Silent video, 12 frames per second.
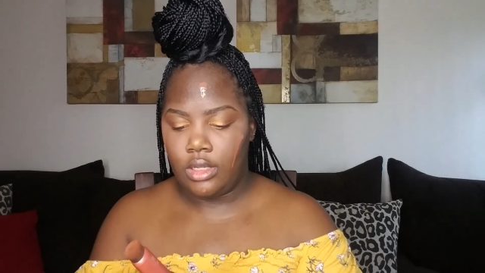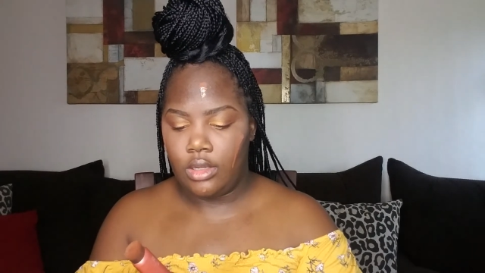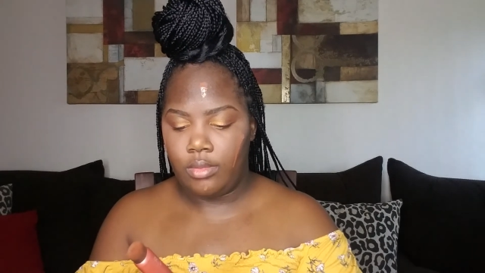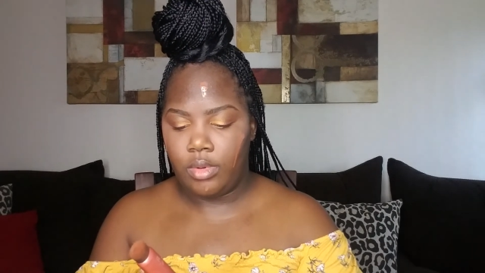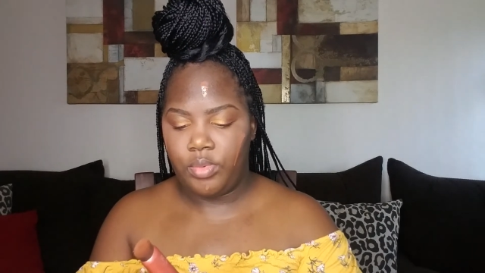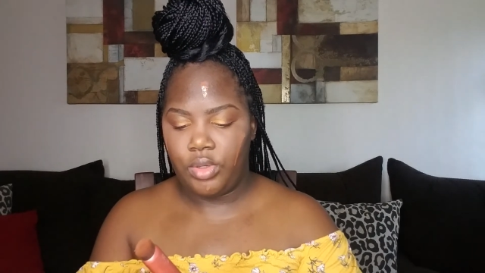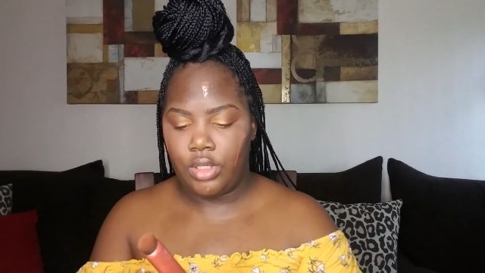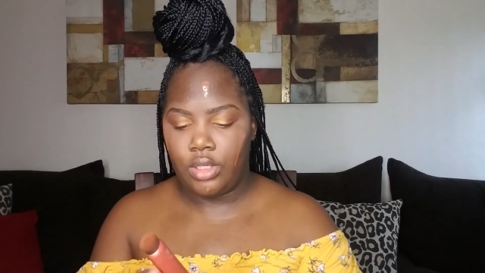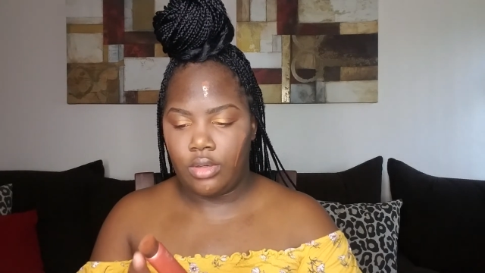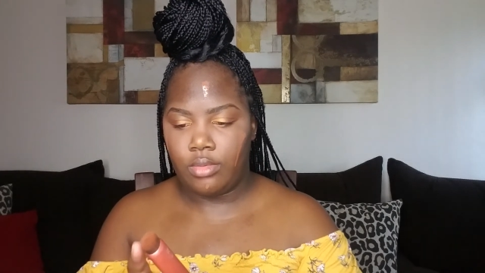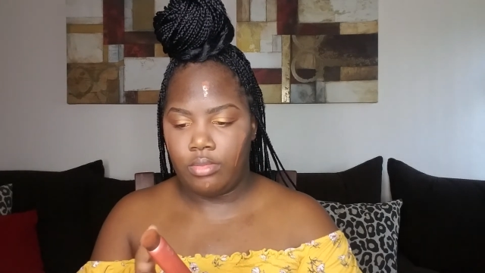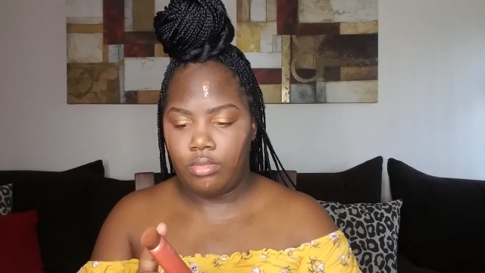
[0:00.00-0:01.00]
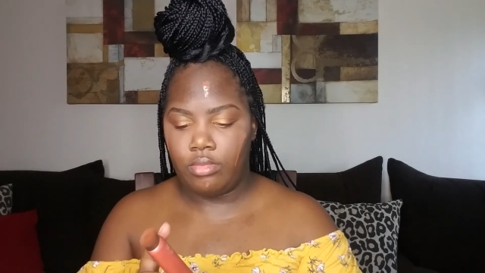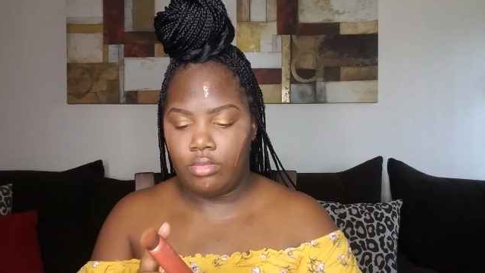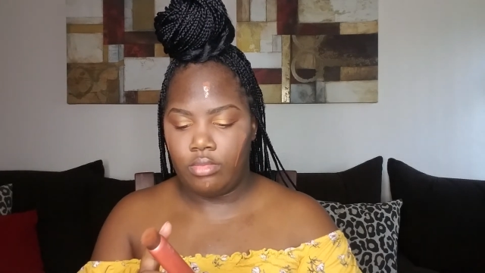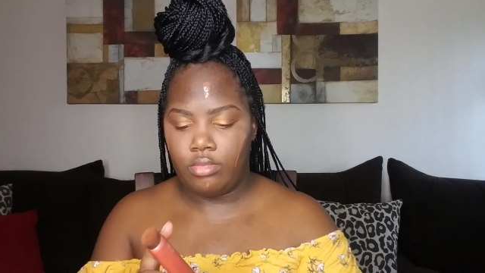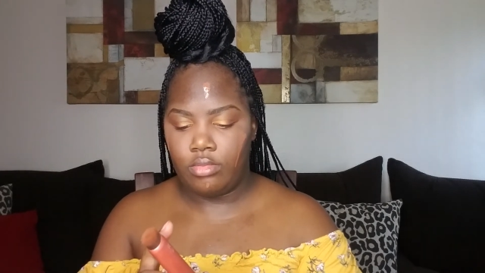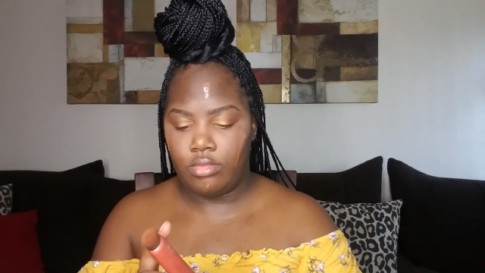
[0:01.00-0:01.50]
I'm gonna put it on
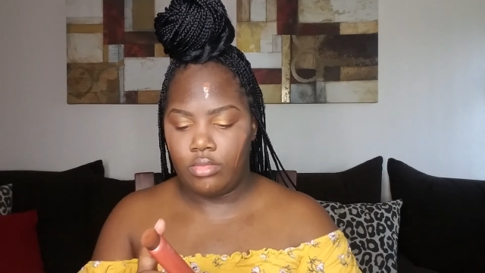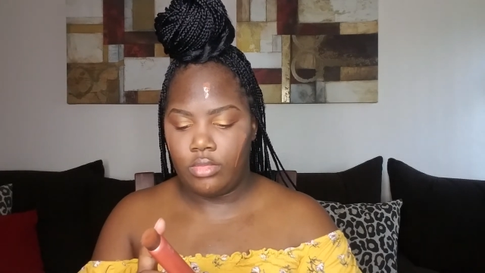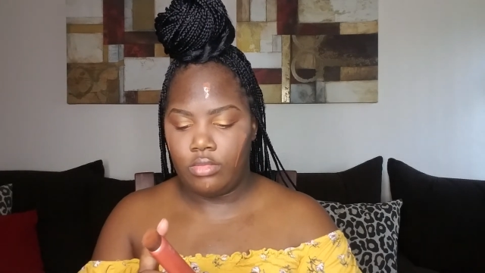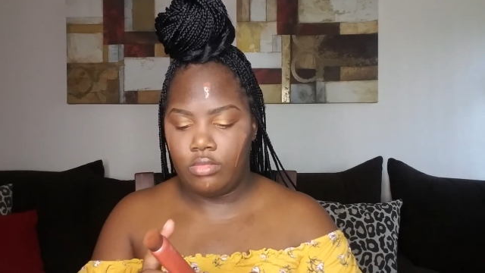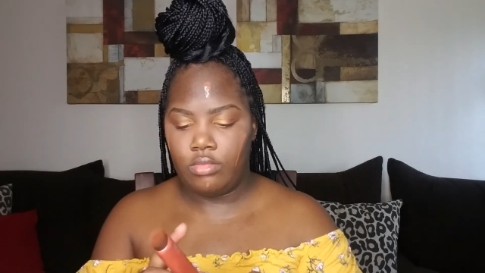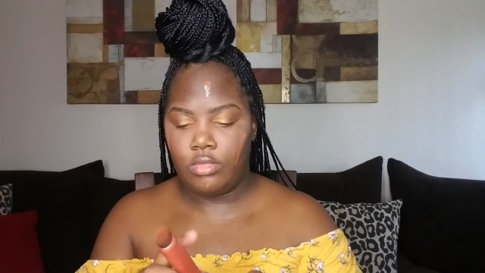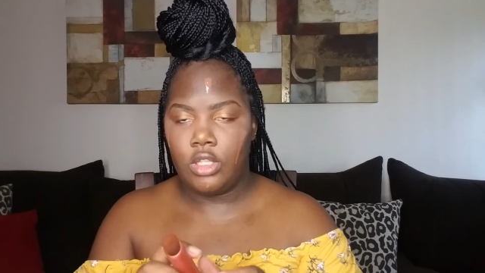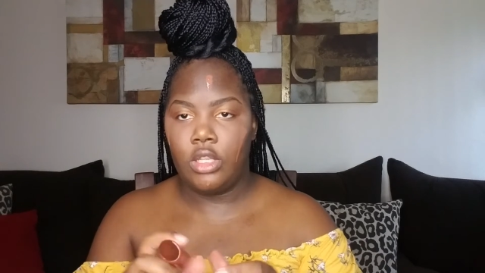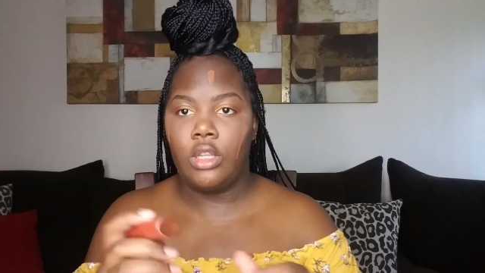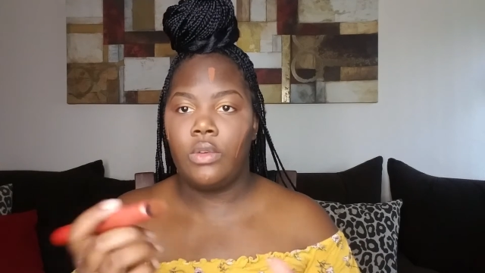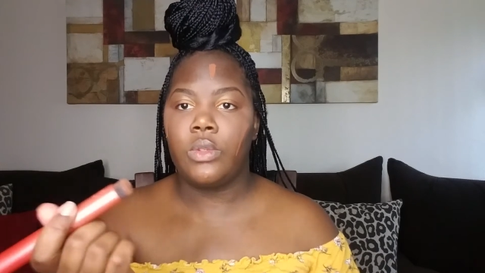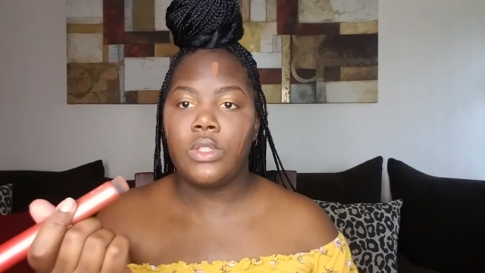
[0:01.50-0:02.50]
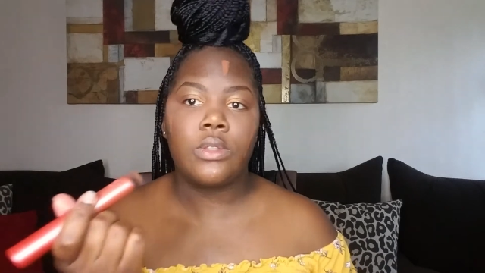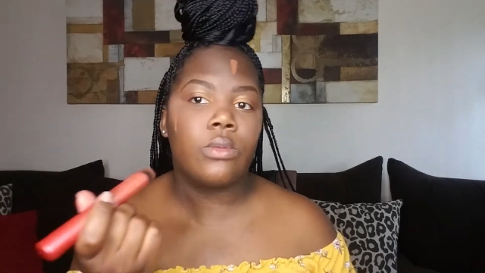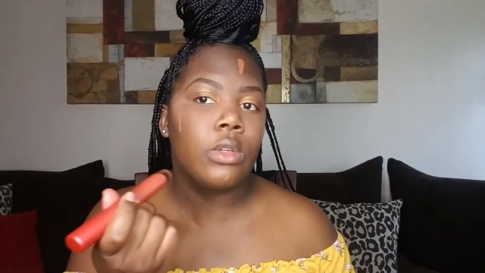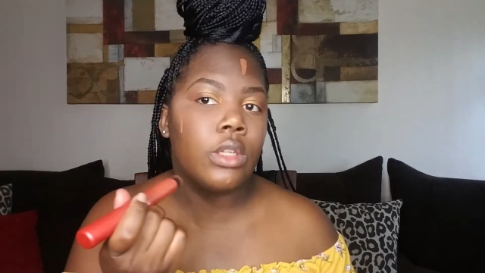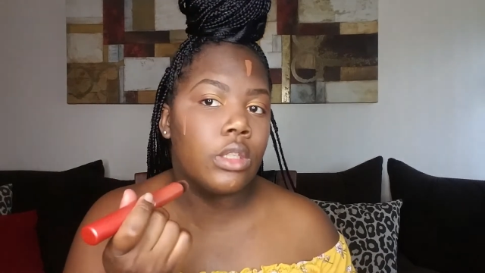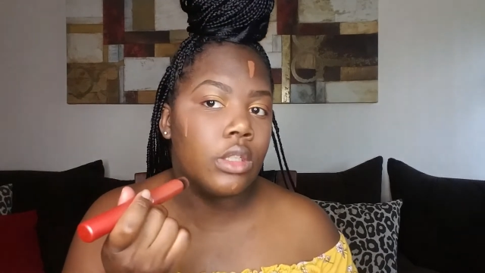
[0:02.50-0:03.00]
the lowest
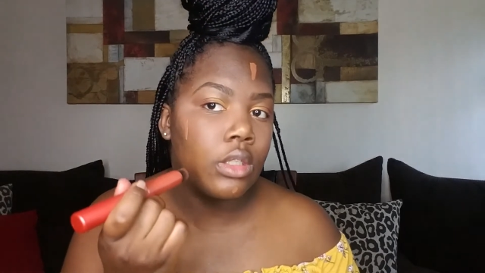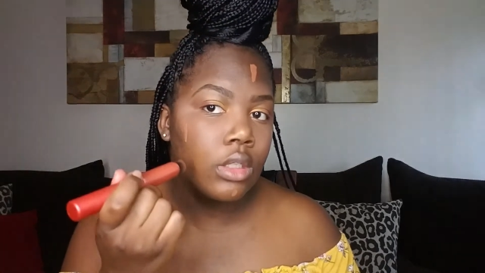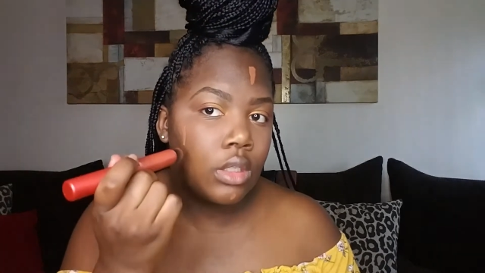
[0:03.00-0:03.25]
one